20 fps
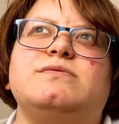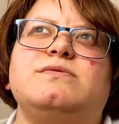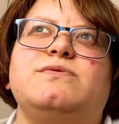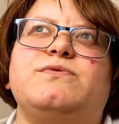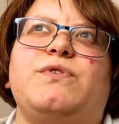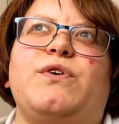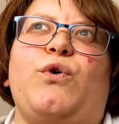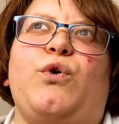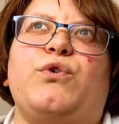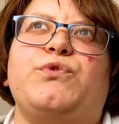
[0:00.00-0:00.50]

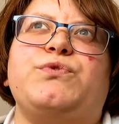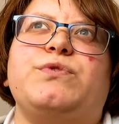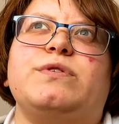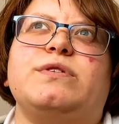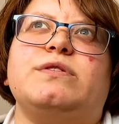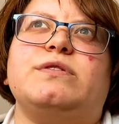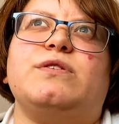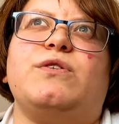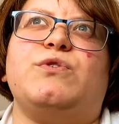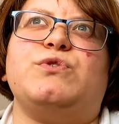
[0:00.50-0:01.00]
the
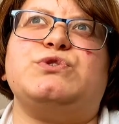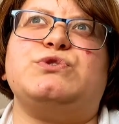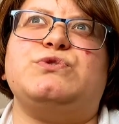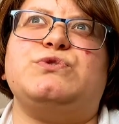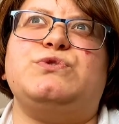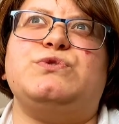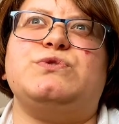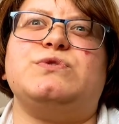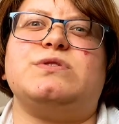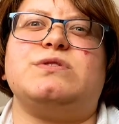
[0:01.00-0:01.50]
author also
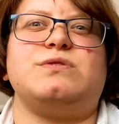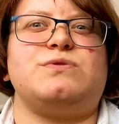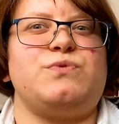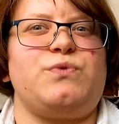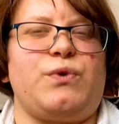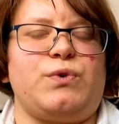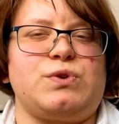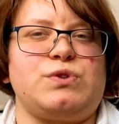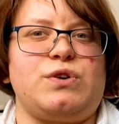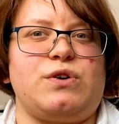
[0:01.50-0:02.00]
uses
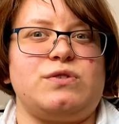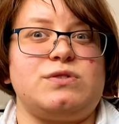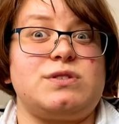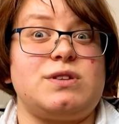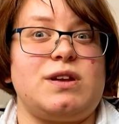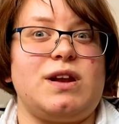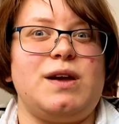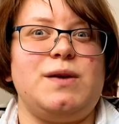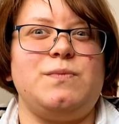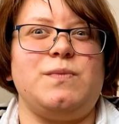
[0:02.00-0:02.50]
footnotes,
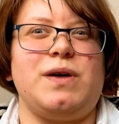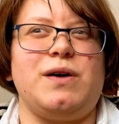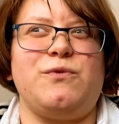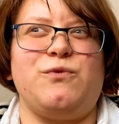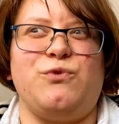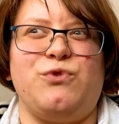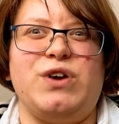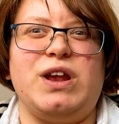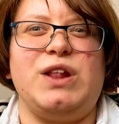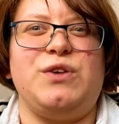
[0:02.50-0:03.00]
and I'm
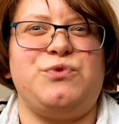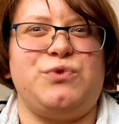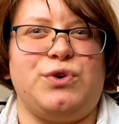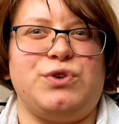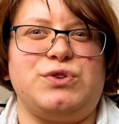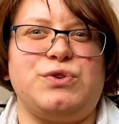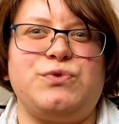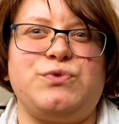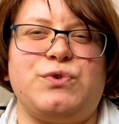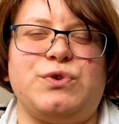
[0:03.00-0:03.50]
really
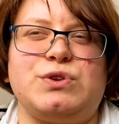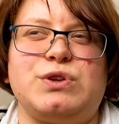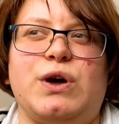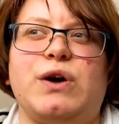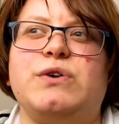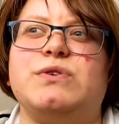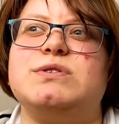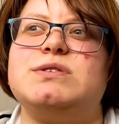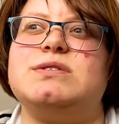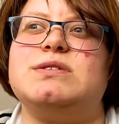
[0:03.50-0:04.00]
fond of
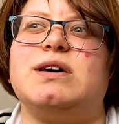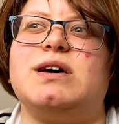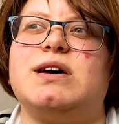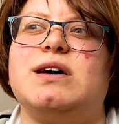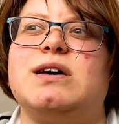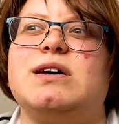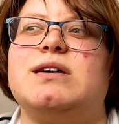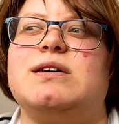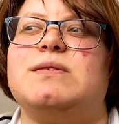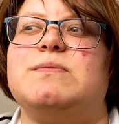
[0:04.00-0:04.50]
footnotes.
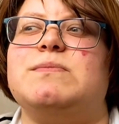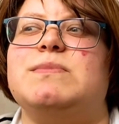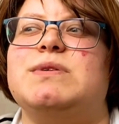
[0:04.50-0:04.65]
I